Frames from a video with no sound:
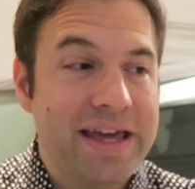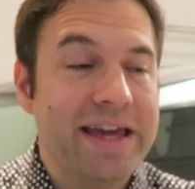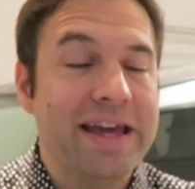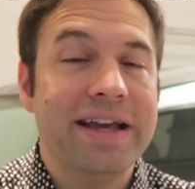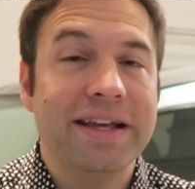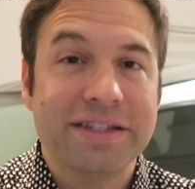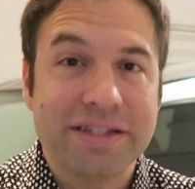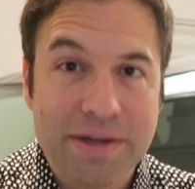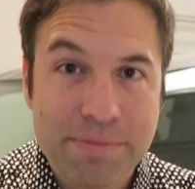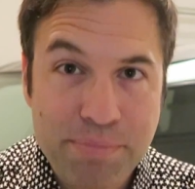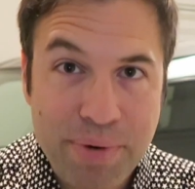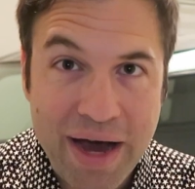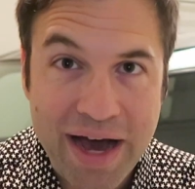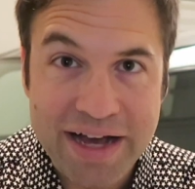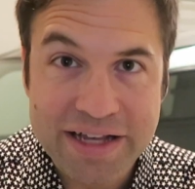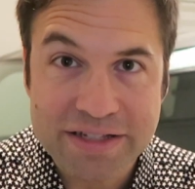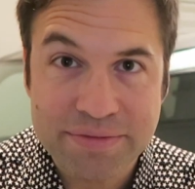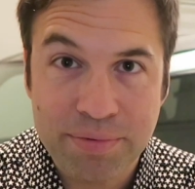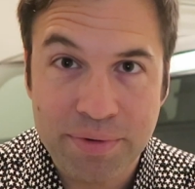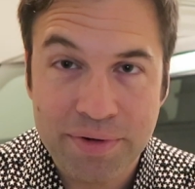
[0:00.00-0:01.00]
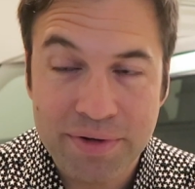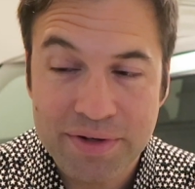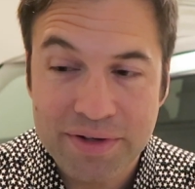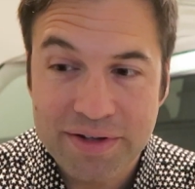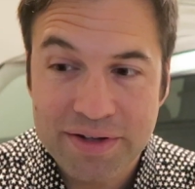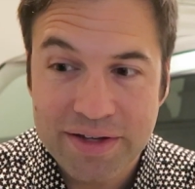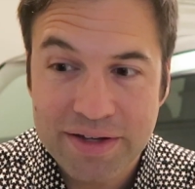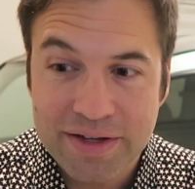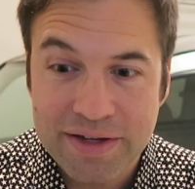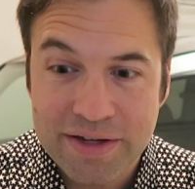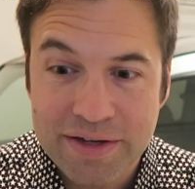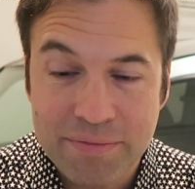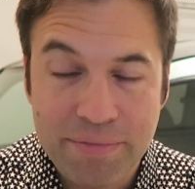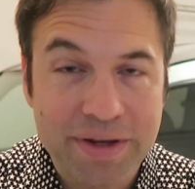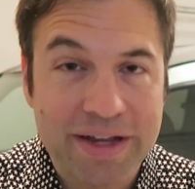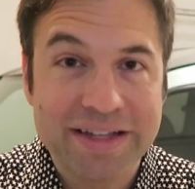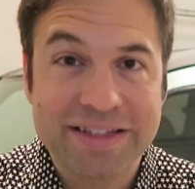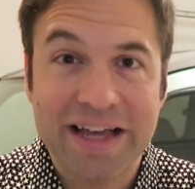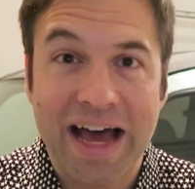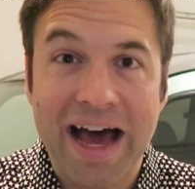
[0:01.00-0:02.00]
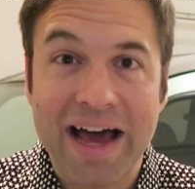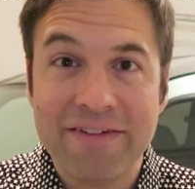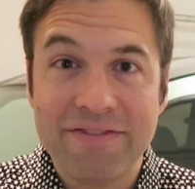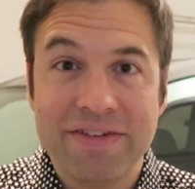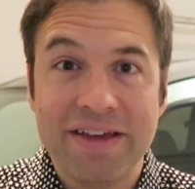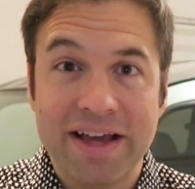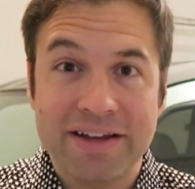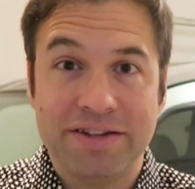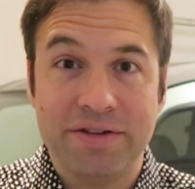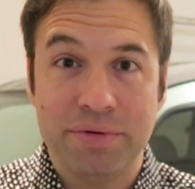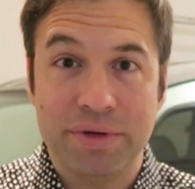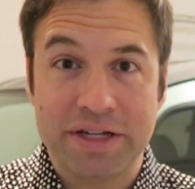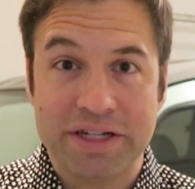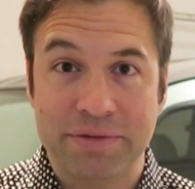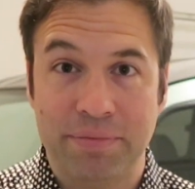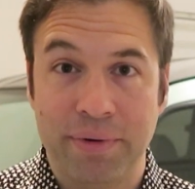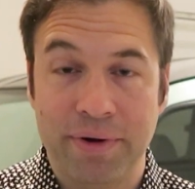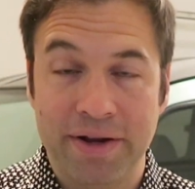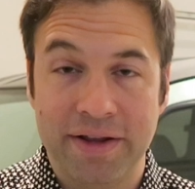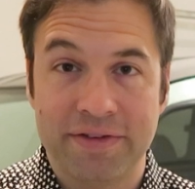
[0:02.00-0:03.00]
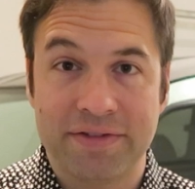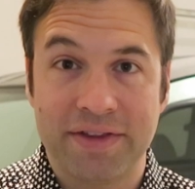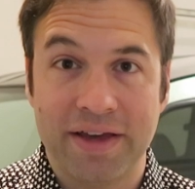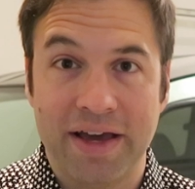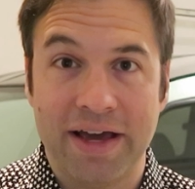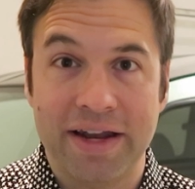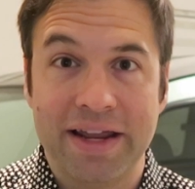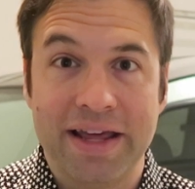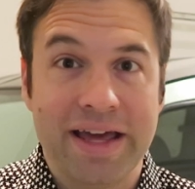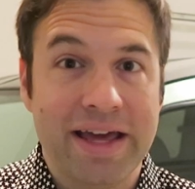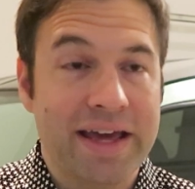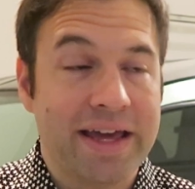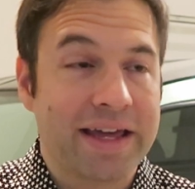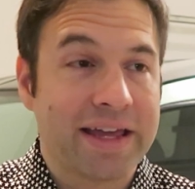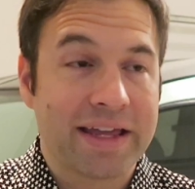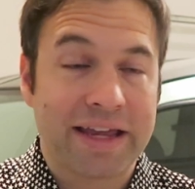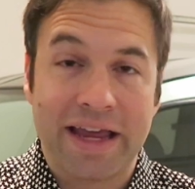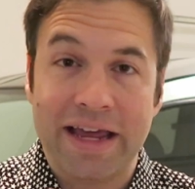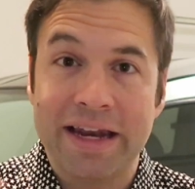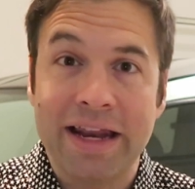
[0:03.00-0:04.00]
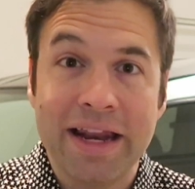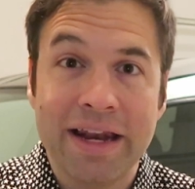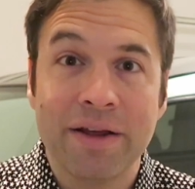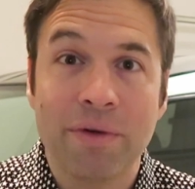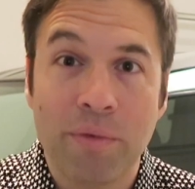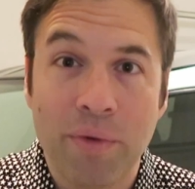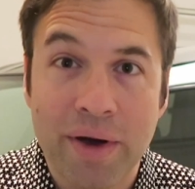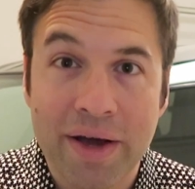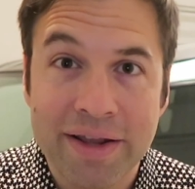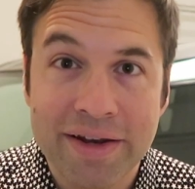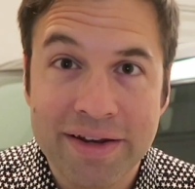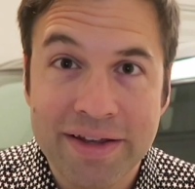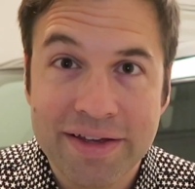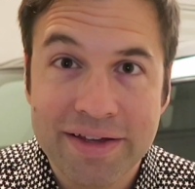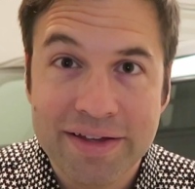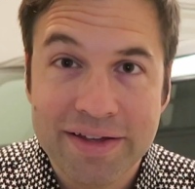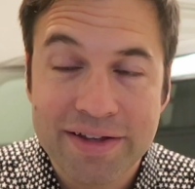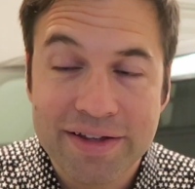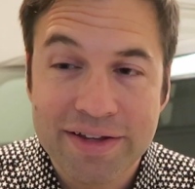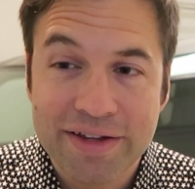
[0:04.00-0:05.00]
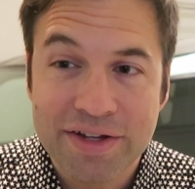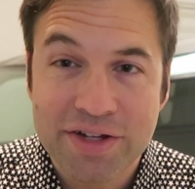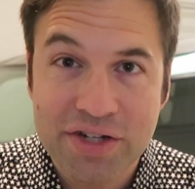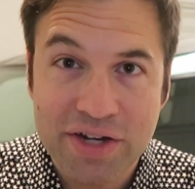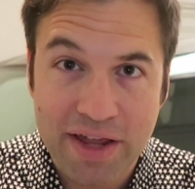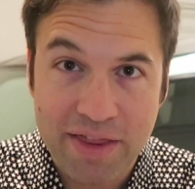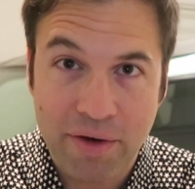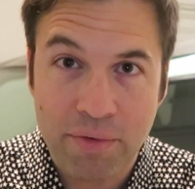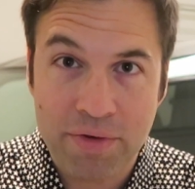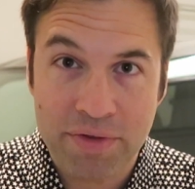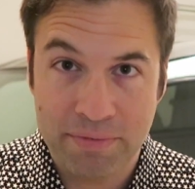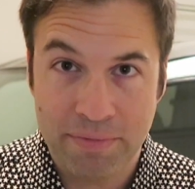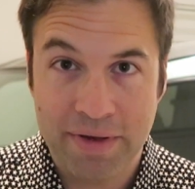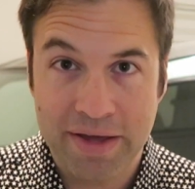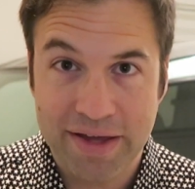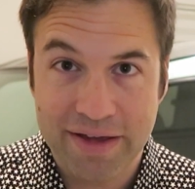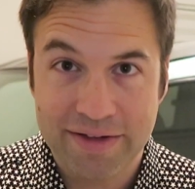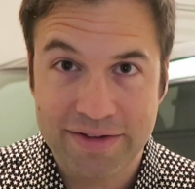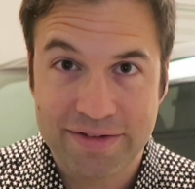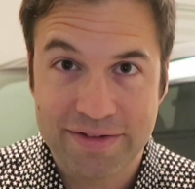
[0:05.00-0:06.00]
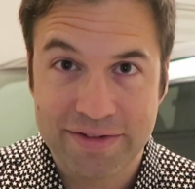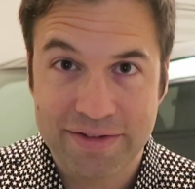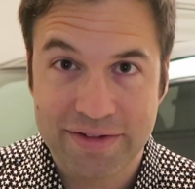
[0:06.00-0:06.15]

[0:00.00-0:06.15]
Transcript: Is it possible because I've yet to experience that. Can anyone share that with me?